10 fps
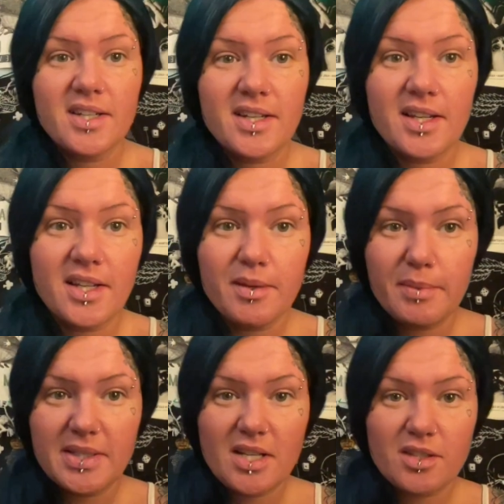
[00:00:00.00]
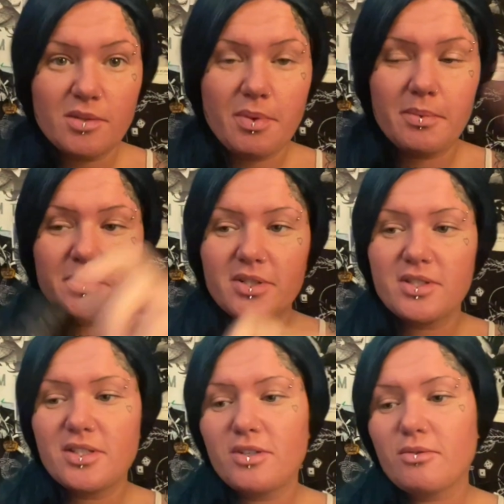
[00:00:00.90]
I gotta get my Dr. Pepper
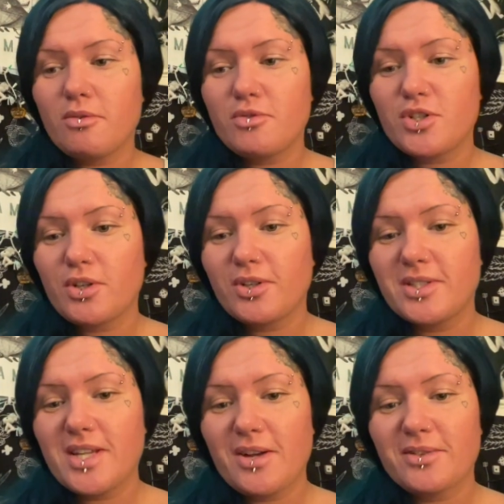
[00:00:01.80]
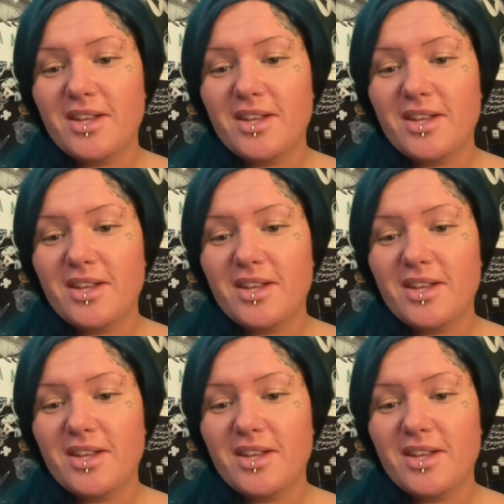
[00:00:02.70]
Zero Sugar down.